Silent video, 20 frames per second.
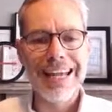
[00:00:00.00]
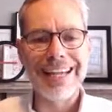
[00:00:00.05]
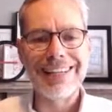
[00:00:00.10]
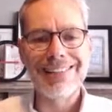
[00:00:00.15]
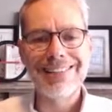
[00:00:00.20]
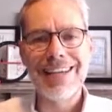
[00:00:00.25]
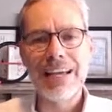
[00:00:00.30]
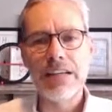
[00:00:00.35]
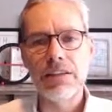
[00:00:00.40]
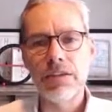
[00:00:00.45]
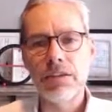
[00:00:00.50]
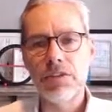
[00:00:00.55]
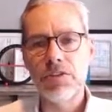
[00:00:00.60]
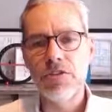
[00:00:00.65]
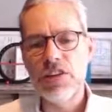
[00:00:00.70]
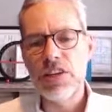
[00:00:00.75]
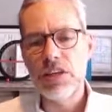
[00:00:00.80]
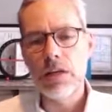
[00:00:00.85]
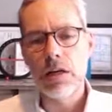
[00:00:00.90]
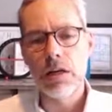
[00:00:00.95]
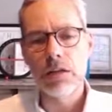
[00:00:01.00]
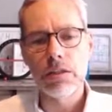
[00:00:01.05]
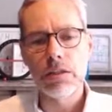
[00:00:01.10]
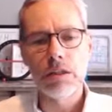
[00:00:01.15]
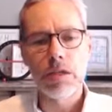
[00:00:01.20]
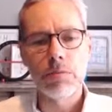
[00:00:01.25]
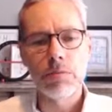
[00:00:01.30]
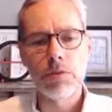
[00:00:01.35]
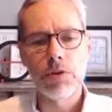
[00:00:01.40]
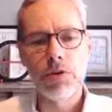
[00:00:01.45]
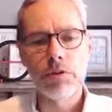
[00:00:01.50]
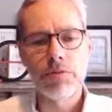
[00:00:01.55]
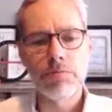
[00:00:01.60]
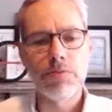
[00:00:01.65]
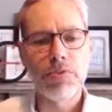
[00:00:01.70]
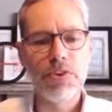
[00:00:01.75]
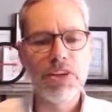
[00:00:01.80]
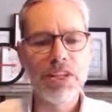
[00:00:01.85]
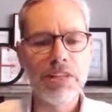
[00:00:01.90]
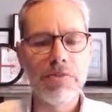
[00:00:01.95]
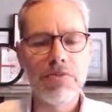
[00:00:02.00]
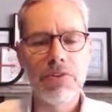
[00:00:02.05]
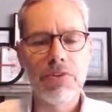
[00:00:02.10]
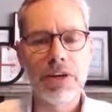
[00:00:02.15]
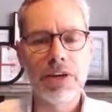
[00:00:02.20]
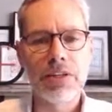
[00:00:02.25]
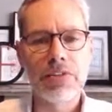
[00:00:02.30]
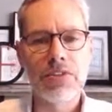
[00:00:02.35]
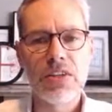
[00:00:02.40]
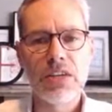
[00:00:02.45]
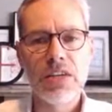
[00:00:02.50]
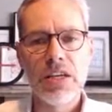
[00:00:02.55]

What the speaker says: and then agree on a number of predefined